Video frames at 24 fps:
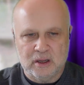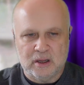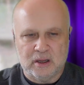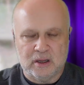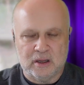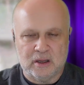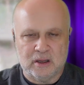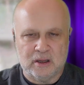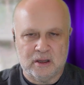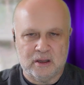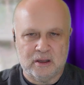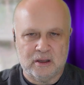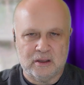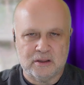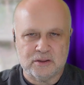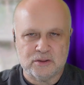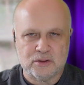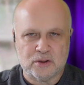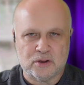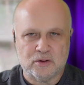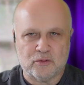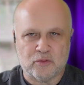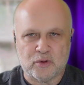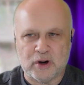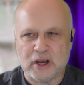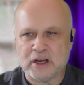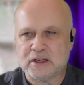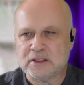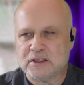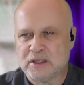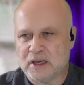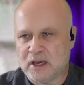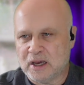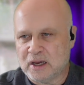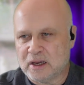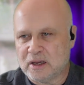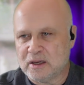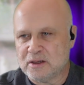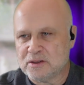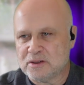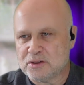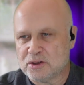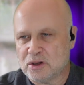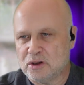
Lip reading: Sort of RegTech is